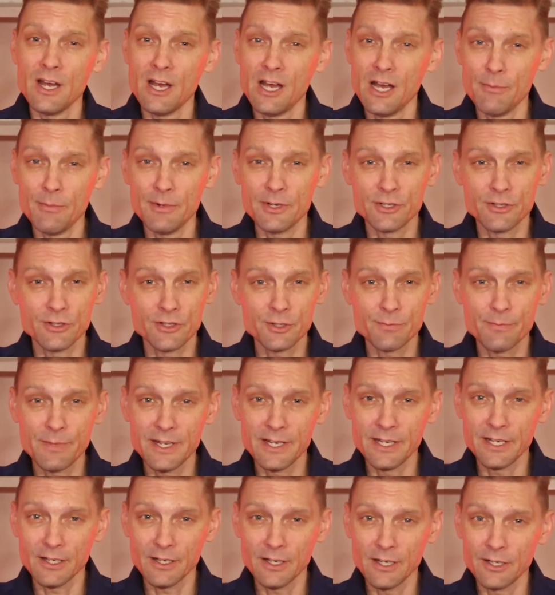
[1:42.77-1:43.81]
how much you're
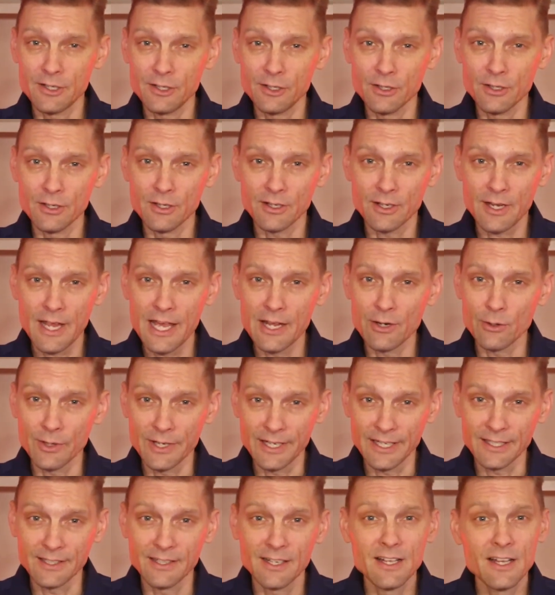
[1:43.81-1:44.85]
spending on your
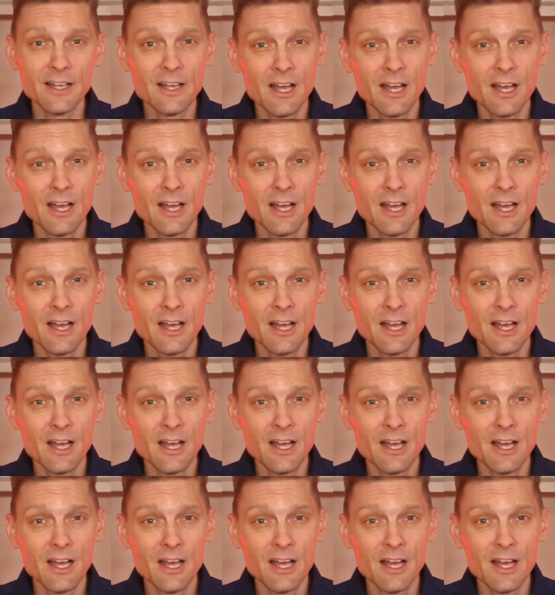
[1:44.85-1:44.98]
catering,